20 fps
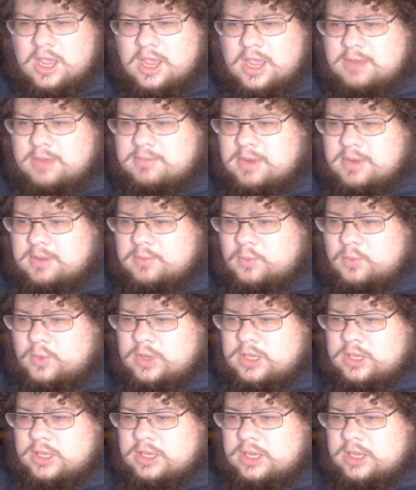and maybe
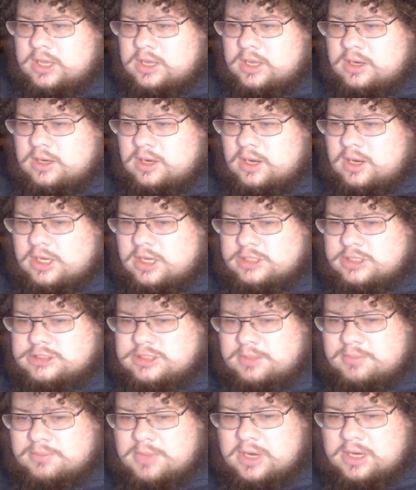we can get
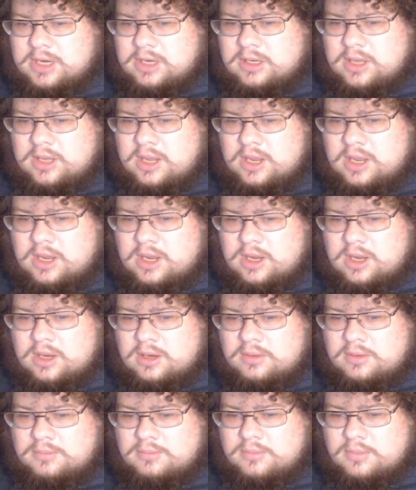somebody.
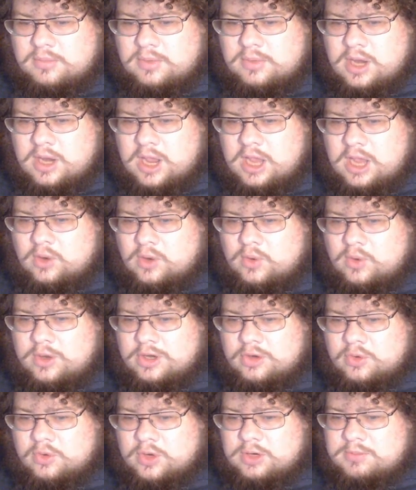I go
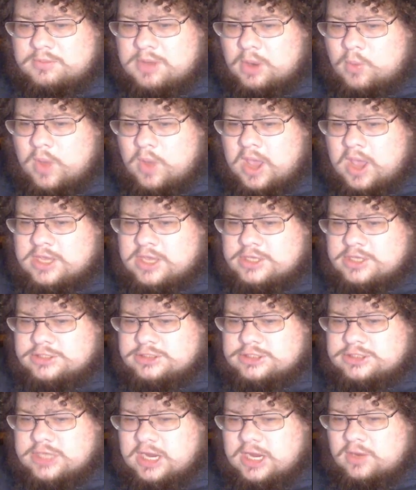into Green Bay
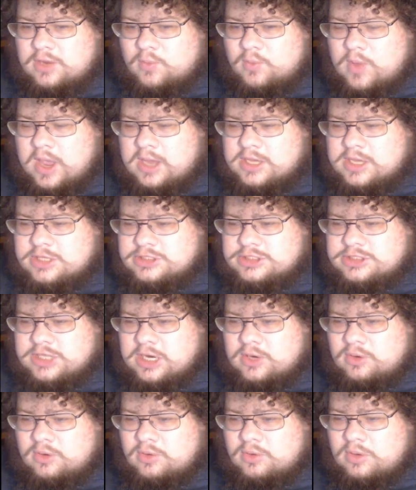Wacky's
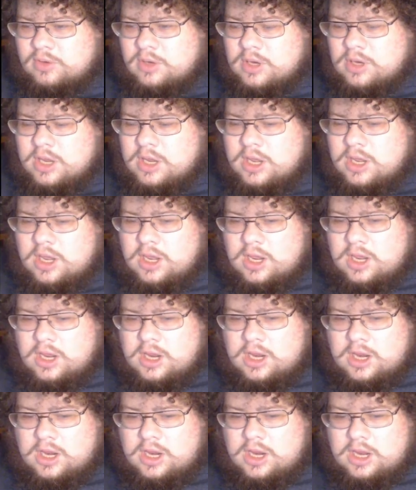channel
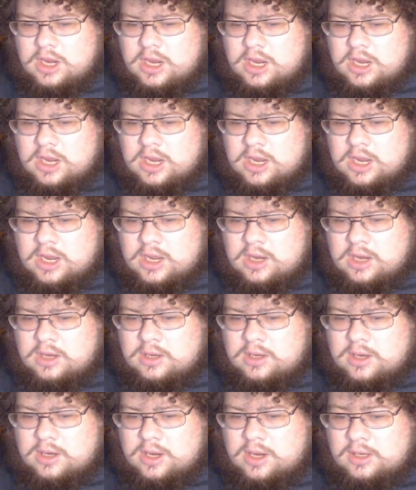
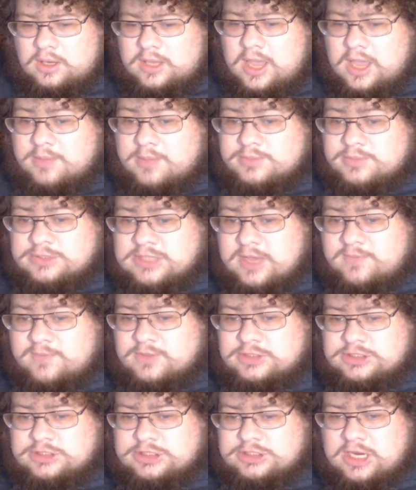and Cab
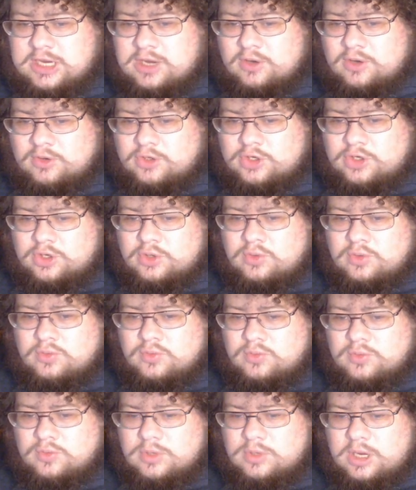7's channel
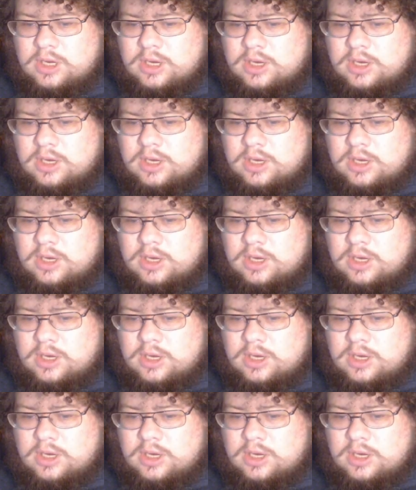too,